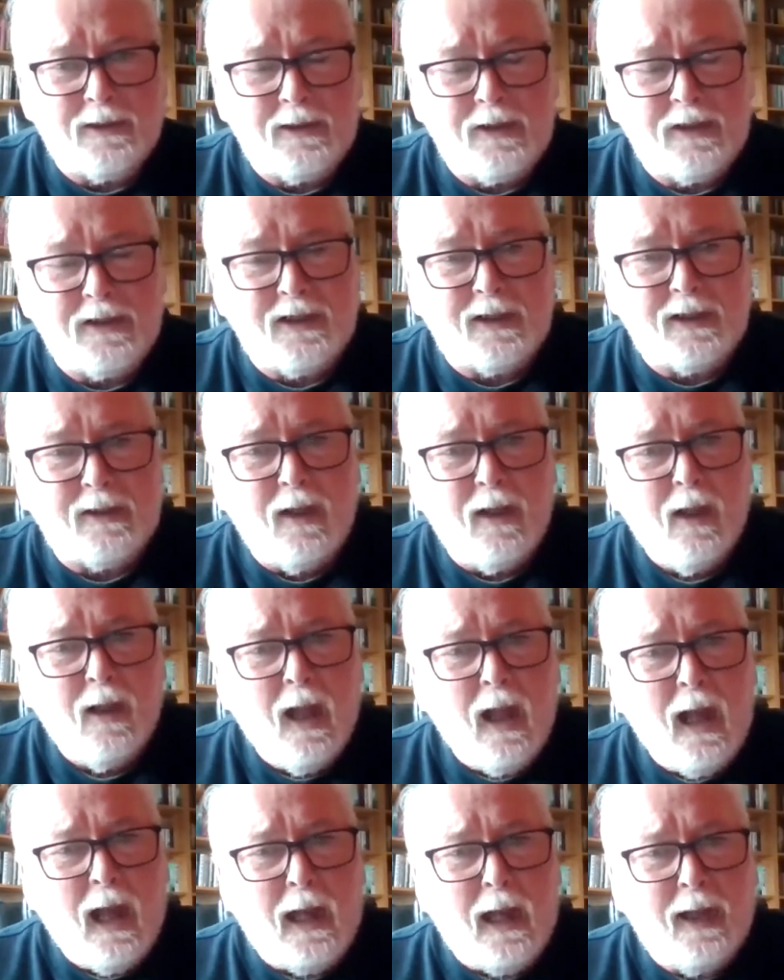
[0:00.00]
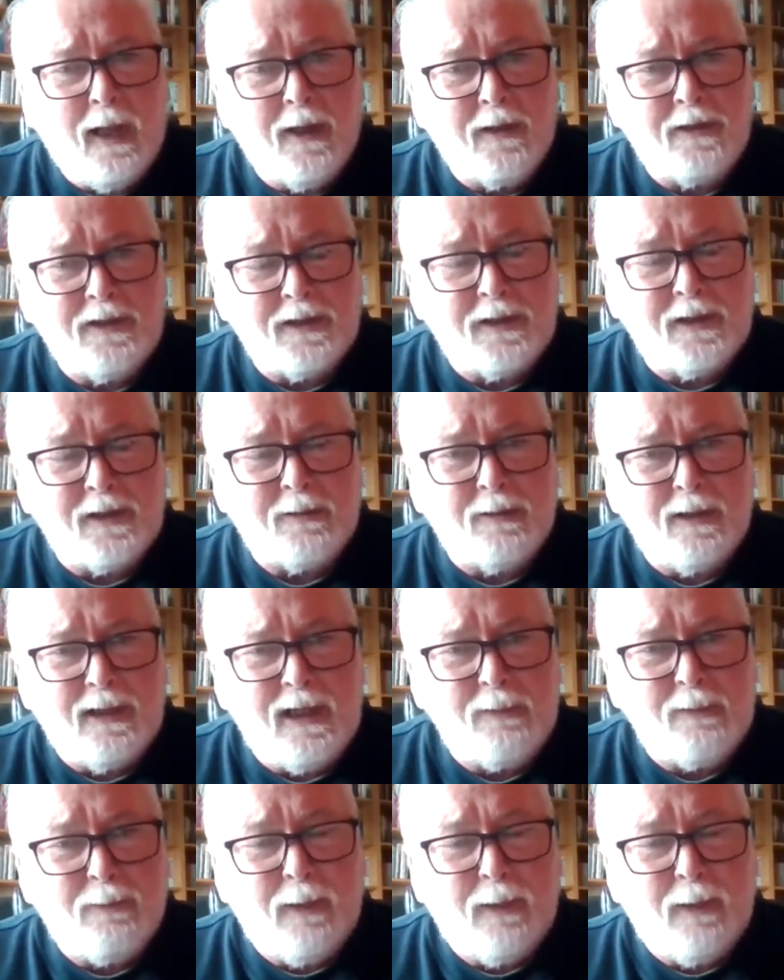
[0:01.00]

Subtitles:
She said, She said these